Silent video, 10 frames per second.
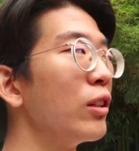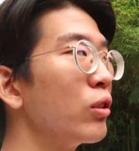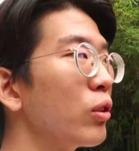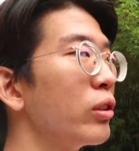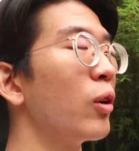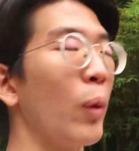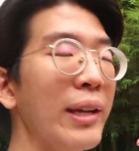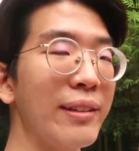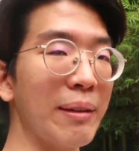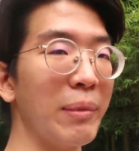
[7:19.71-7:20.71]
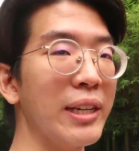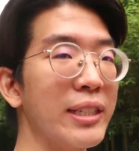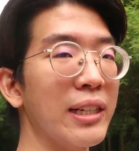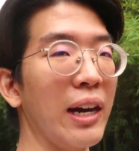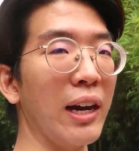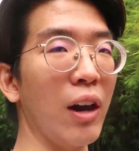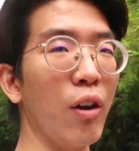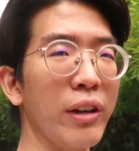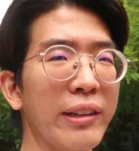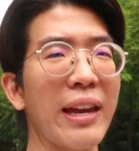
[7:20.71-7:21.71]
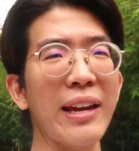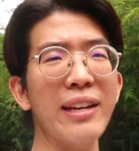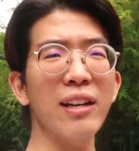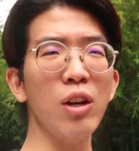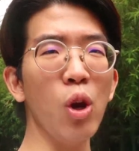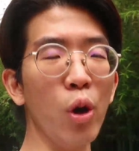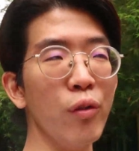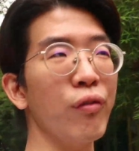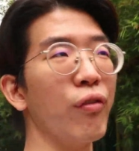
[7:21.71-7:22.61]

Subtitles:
So the ones in Malaysia are on a 10-year loan